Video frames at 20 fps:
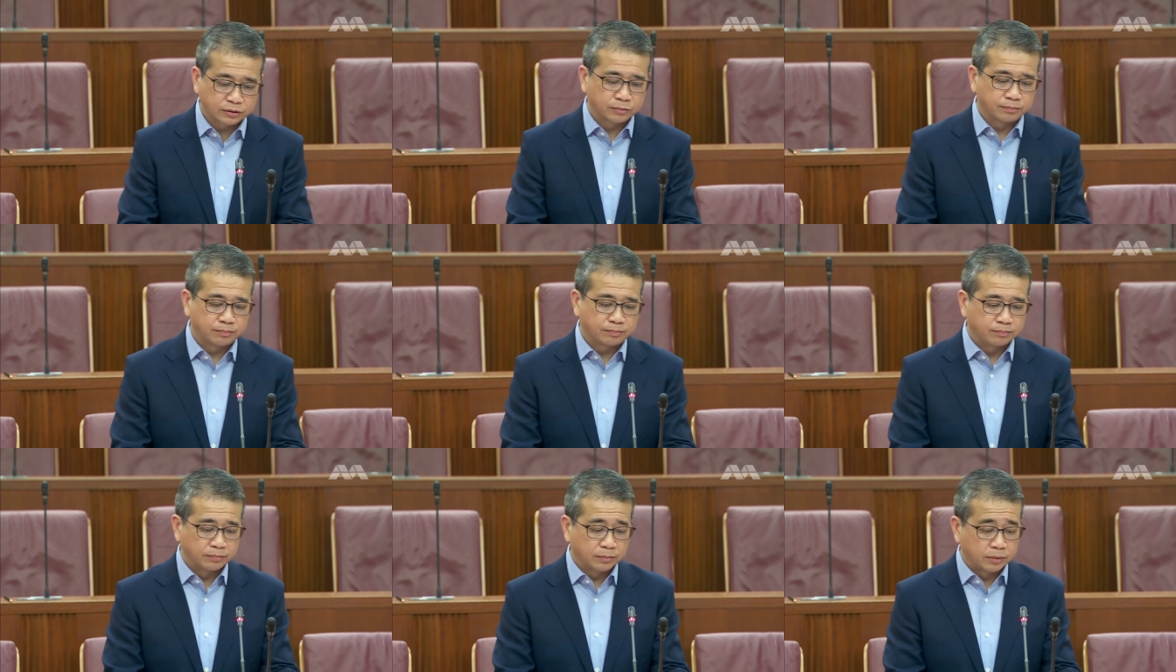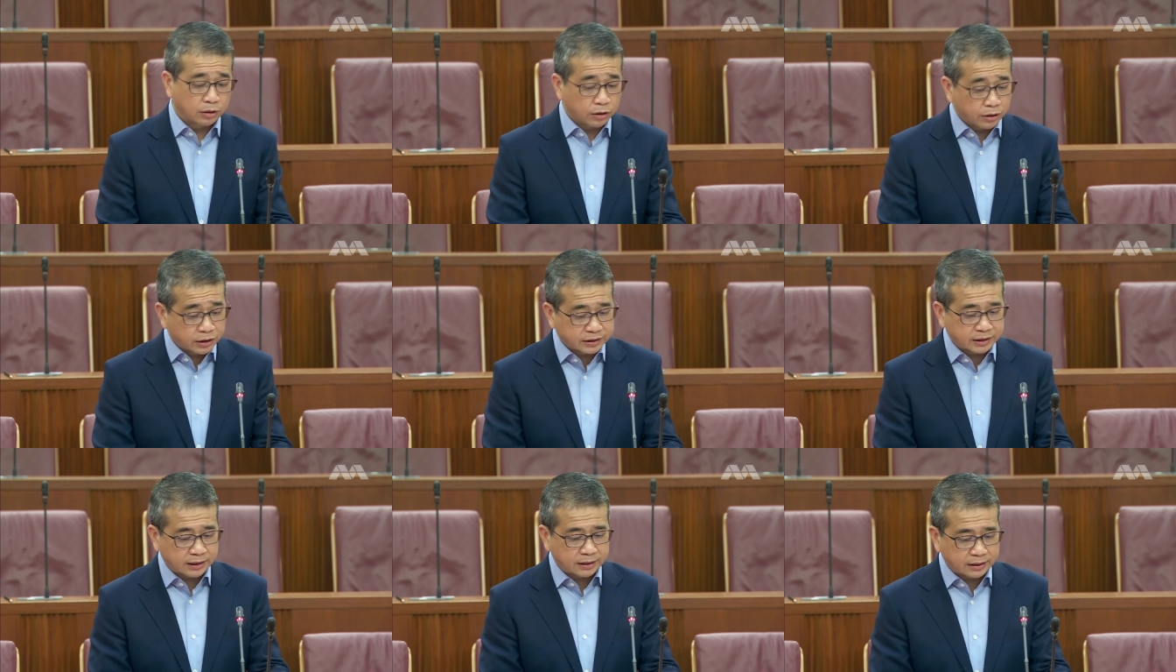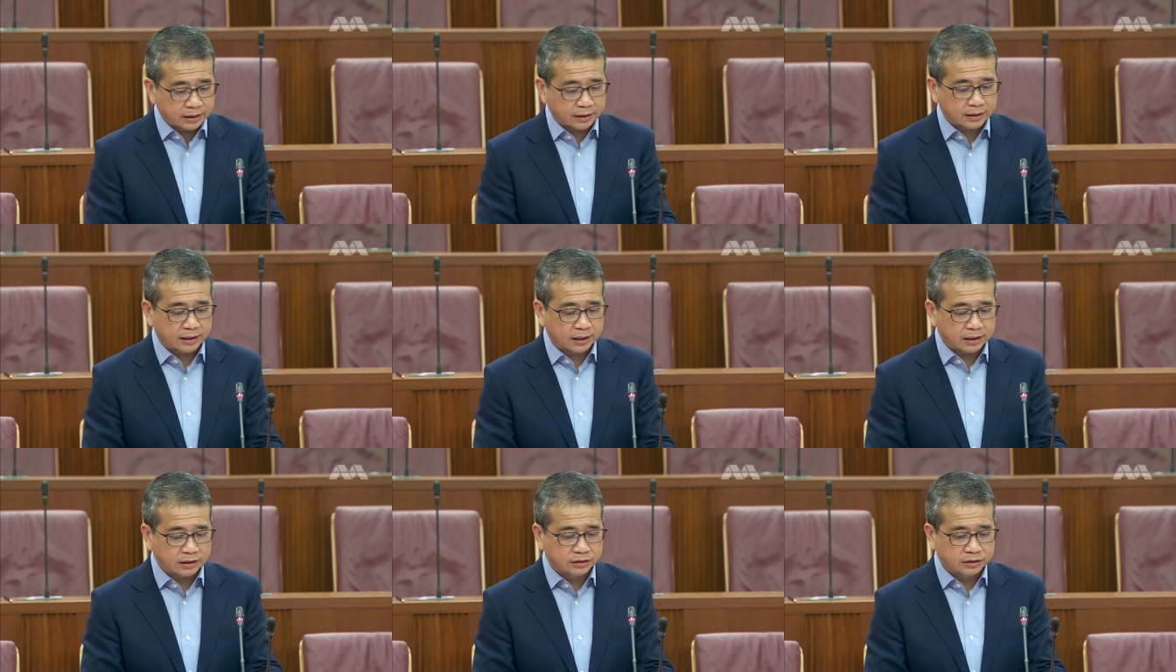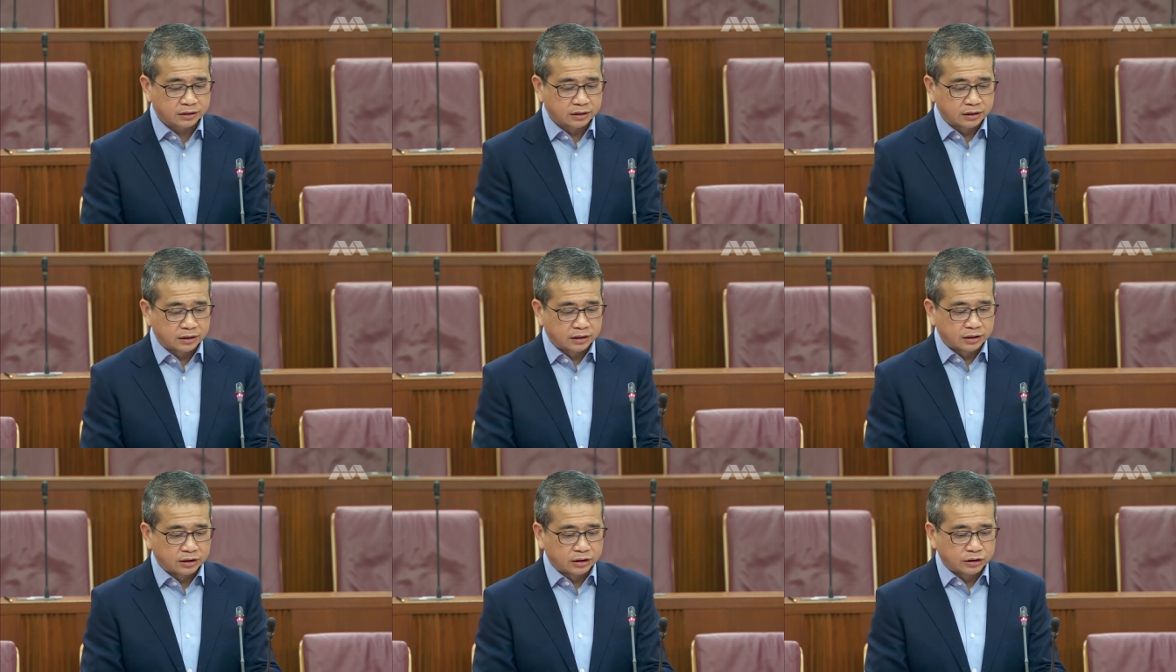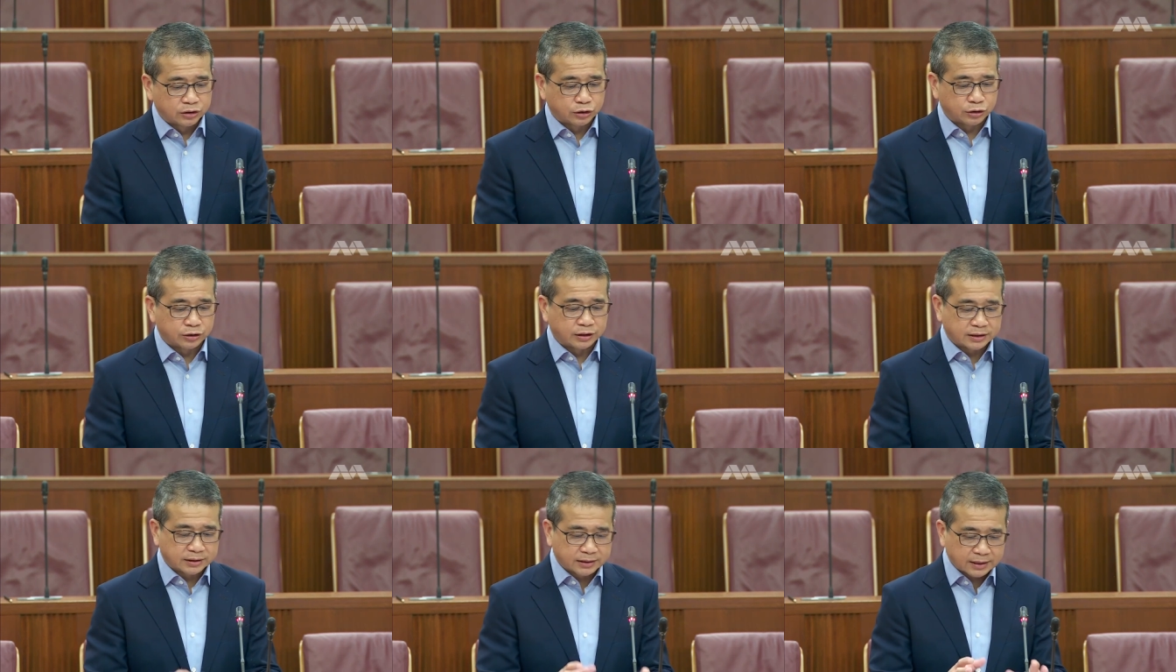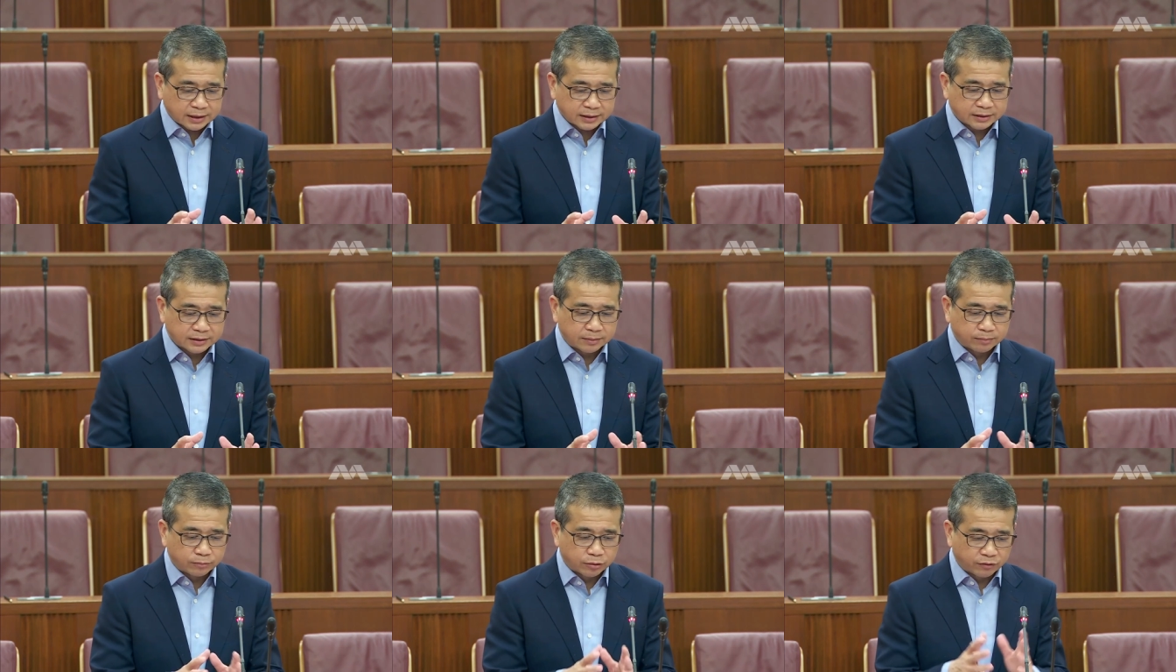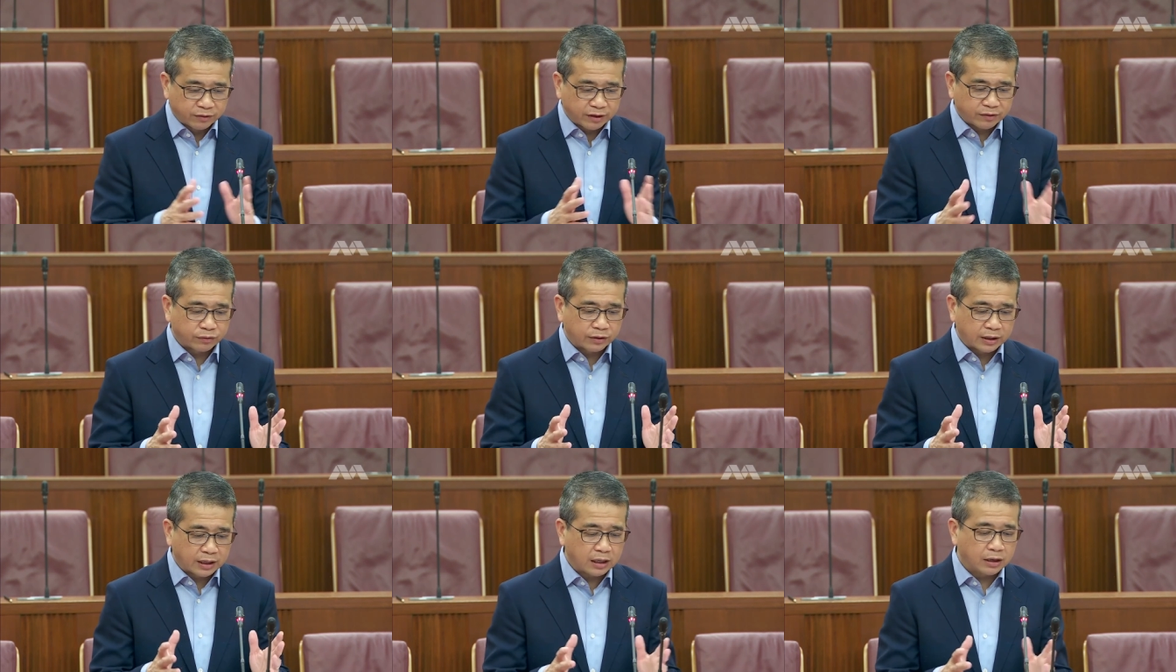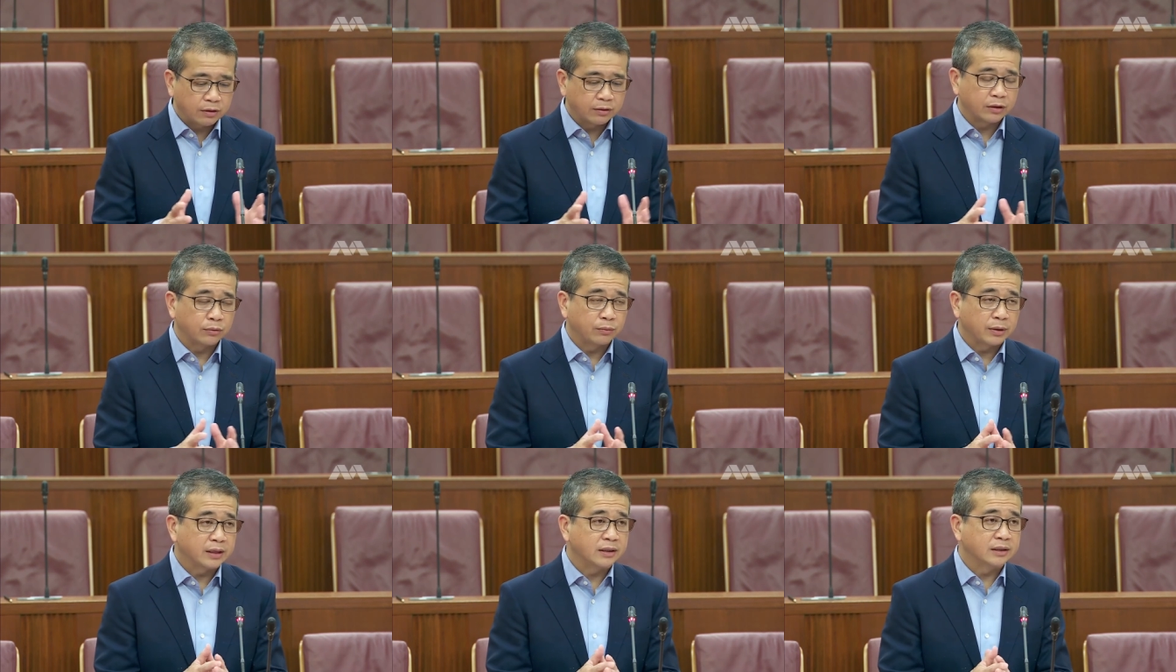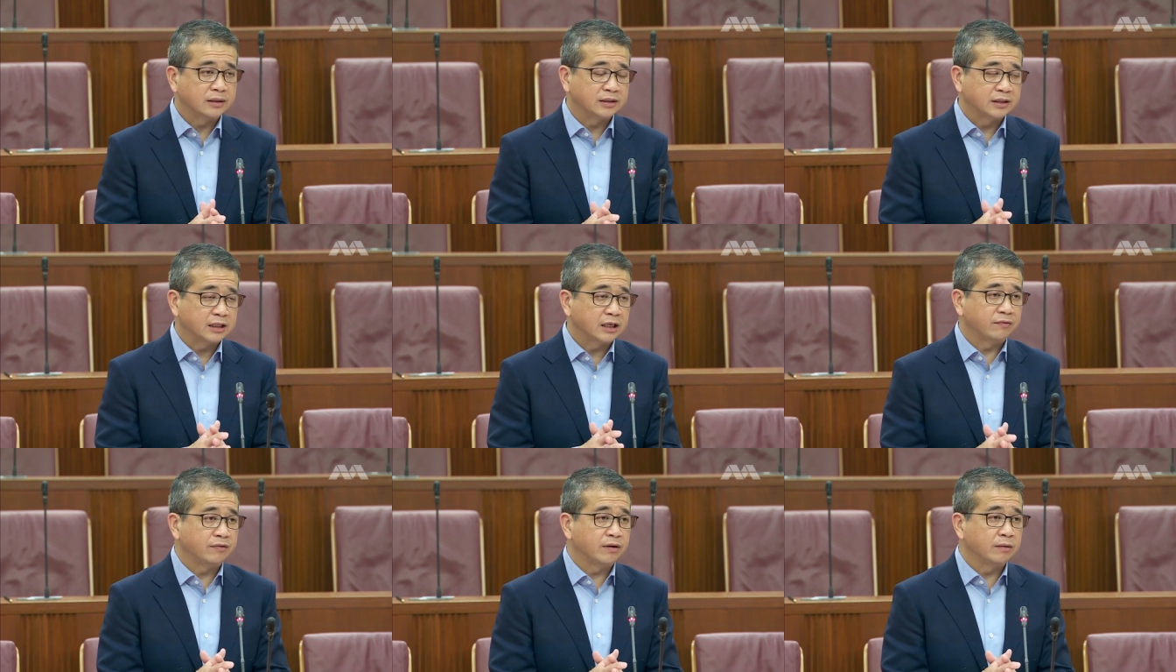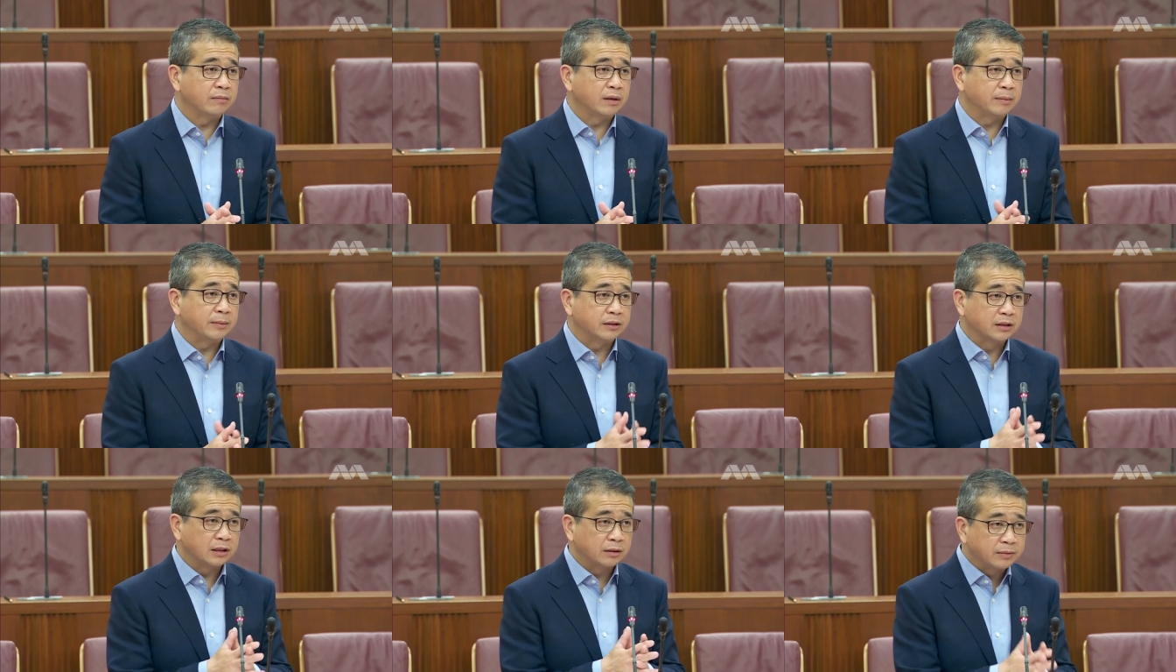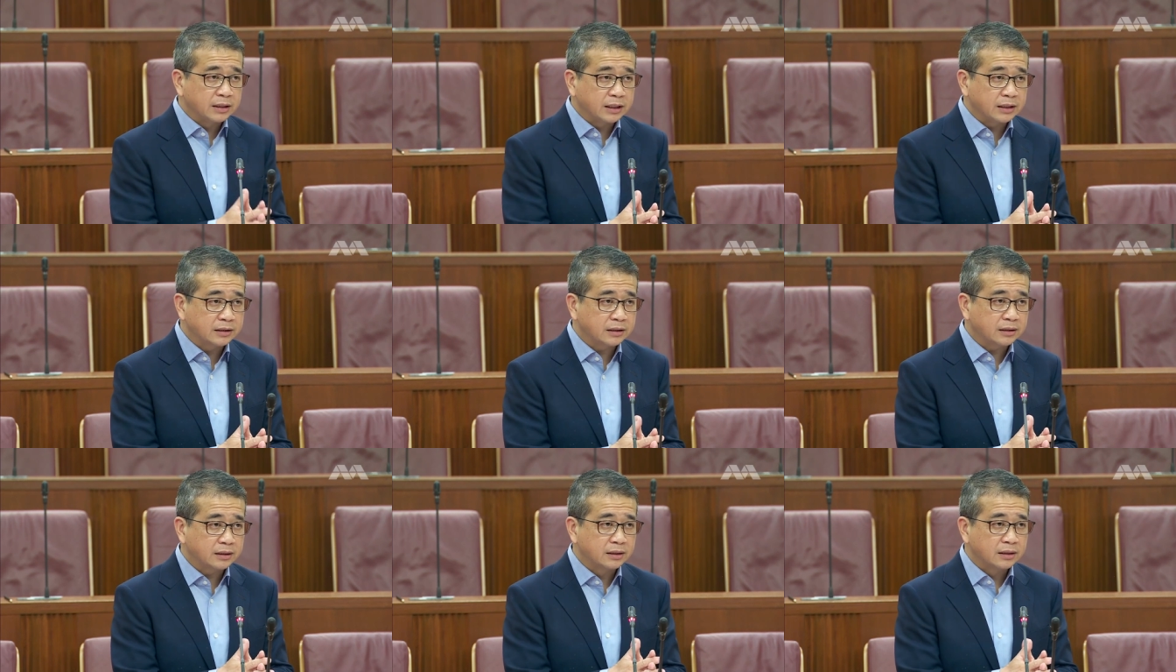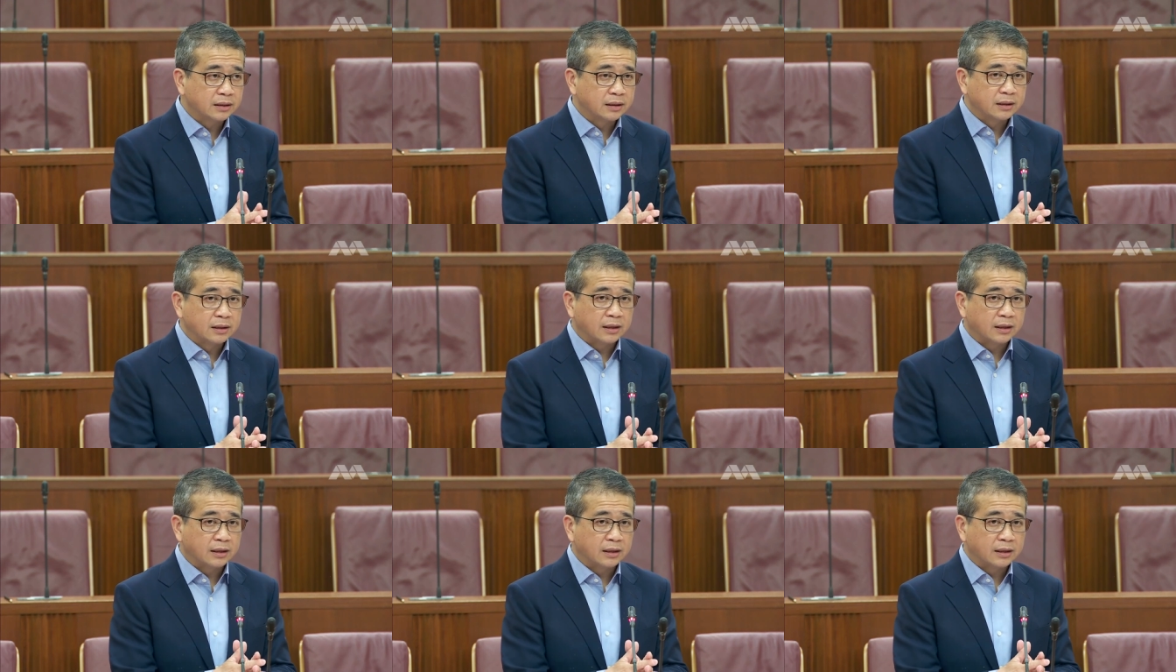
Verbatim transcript: So lawyers and their clients should discuss and provide for how and when the CFA may be terminated,